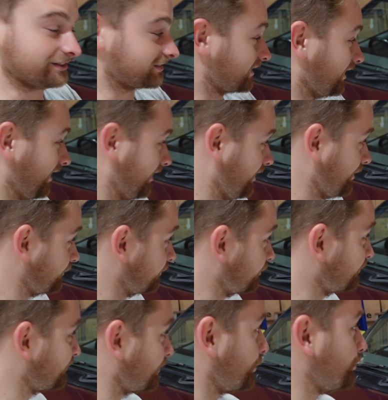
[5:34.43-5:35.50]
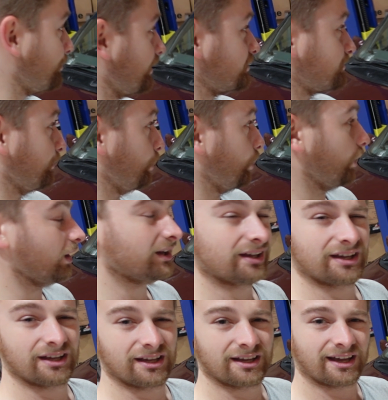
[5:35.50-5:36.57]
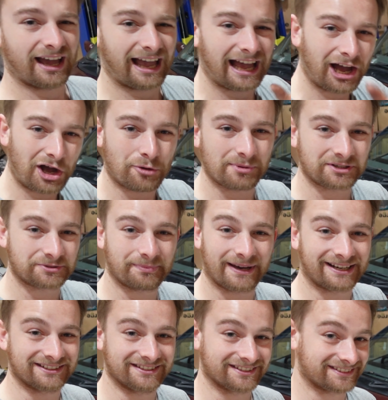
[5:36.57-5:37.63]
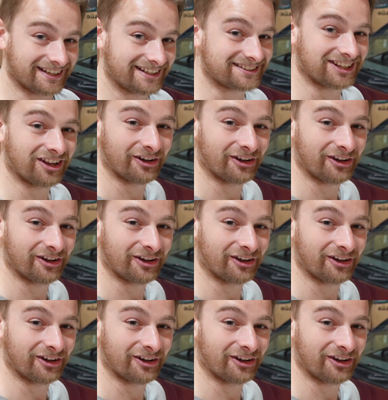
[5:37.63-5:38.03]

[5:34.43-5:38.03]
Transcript: this car so much more. How much better does this